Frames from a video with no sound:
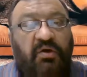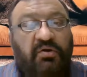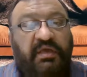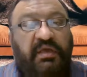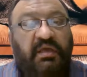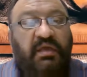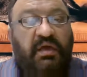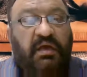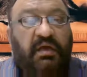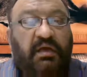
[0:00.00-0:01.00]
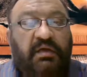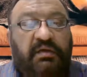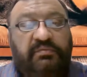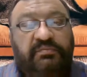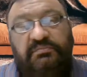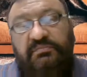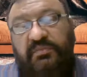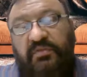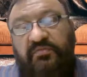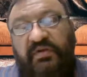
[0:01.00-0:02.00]
Okay,
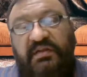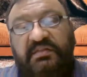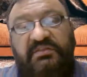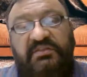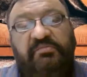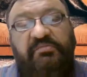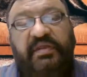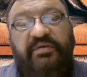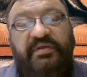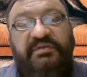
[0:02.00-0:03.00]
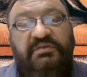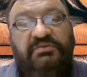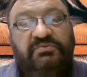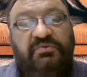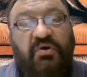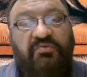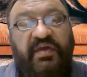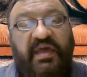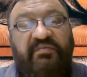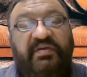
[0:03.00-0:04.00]
what are the three main reasons of
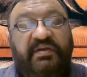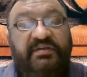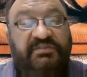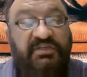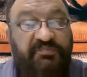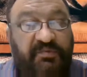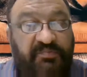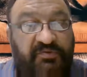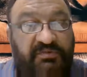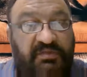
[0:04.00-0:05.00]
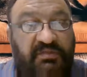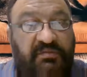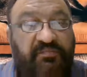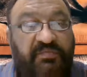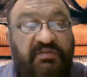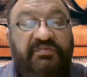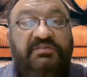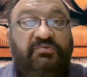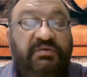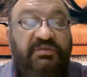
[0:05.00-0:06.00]
having a research proposal? The
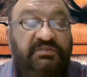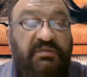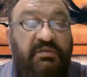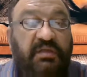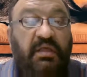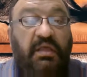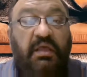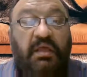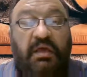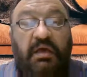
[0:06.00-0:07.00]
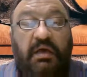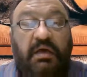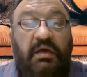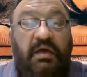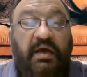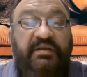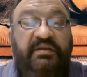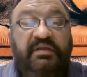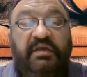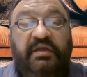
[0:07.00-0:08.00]
first question.
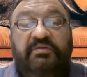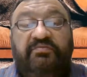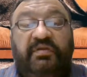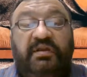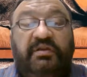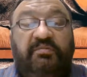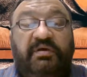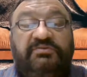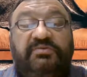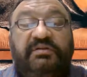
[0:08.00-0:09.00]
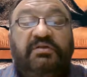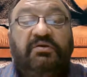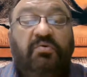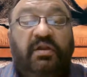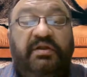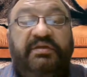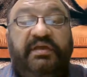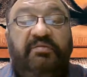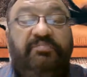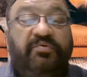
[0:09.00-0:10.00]
Ideally, it will demonstrate the quality
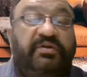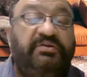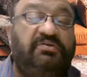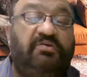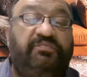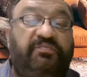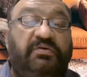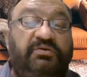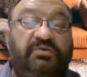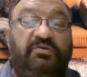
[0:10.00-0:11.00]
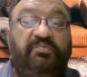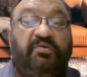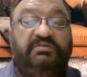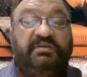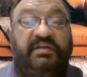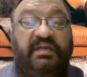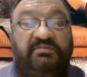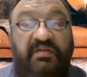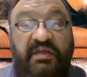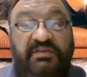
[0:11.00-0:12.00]
and importance of your project
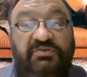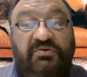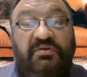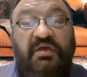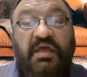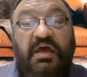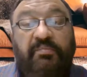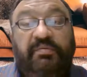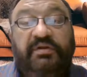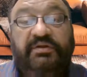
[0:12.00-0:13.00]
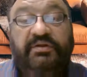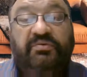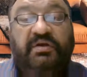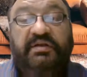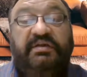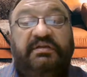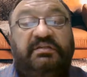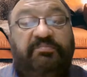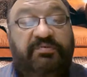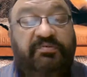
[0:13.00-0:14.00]
as well as your ability to conduct
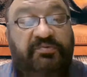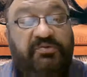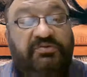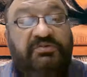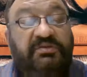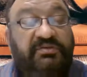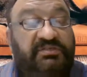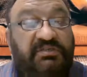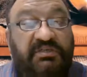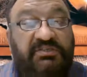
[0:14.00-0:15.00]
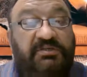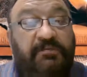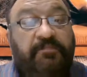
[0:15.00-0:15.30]
the proposed research.